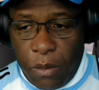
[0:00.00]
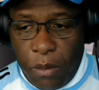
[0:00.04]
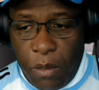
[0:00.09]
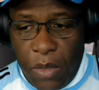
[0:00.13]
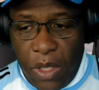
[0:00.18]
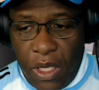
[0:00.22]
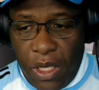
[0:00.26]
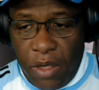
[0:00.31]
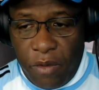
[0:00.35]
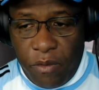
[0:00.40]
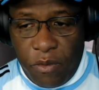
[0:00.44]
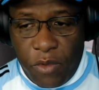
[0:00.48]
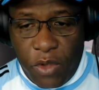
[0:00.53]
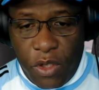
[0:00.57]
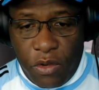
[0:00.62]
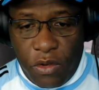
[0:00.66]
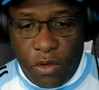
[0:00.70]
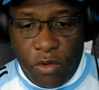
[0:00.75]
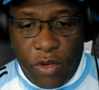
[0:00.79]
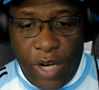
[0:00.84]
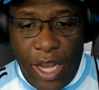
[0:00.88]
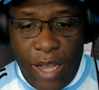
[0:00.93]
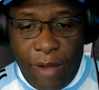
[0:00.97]
would be
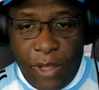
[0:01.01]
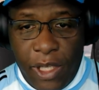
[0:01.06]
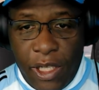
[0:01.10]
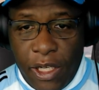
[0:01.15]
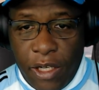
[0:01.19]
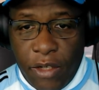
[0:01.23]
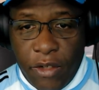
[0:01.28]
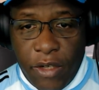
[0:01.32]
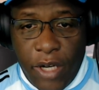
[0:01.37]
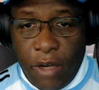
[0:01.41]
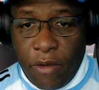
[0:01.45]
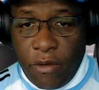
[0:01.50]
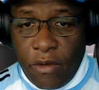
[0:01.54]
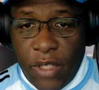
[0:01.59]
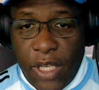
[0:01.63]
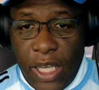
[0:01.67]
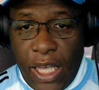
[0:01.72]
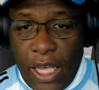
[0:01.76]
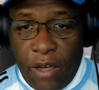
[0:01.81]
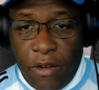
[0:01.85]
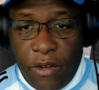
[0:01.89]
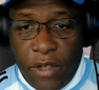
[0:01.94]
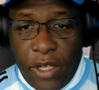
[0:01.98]
just traveling
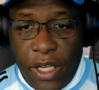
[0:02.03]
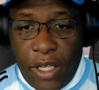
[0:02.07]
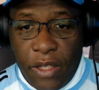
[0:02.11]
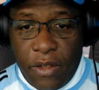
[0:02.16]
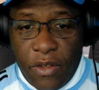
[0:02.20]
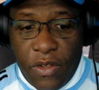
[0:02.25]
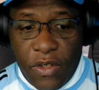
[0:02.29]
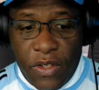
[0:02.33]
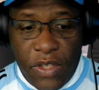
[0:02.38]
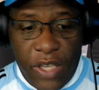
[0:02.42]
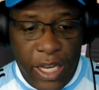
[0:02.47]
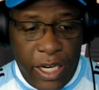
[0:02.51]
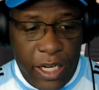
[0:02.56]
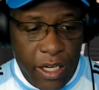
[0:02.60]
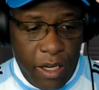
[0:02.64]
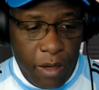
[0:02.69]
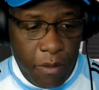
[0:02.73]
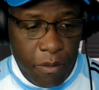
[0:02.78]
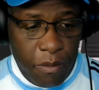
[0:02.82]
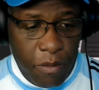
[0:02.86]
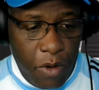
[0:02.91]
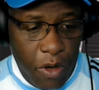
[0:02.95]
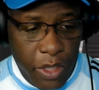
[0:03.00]
around town and
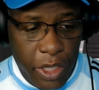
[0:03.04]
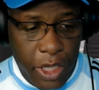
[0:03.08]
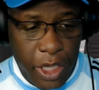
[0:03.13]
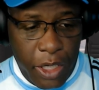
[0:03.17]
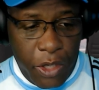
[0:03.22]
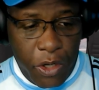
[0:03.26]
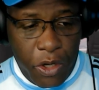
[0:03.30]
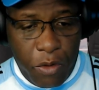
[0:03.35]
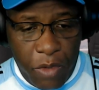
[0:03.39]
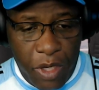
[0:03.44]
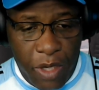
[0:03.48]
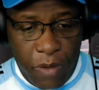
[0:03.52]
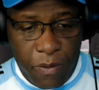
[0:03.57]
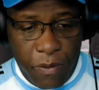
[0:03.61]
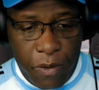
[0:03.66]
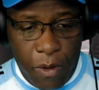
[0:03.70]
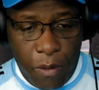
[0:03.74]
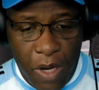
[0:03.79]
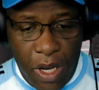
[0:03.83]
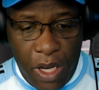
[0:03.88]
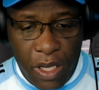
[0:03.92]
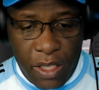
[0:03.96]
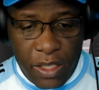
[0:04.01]
setting up audio
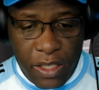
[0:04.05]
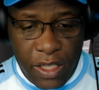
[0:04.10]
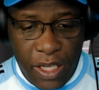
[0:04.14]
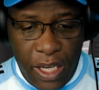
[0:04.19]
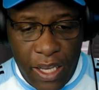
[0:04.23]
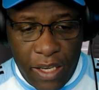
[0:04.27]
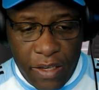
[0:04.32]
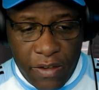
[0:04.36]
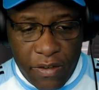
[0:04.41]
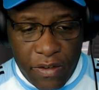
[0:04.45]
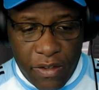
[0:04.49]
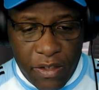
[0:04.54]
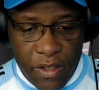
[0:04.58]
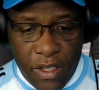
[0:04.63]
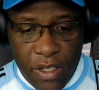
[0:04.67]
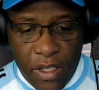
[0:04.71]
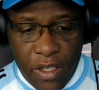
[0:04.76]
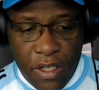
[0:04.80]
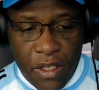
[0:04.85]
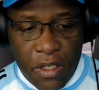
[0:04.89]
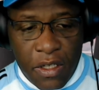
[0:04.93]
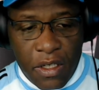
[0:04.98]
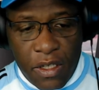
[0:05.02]
equipment for
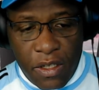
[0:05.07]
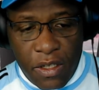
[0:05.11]
podcasts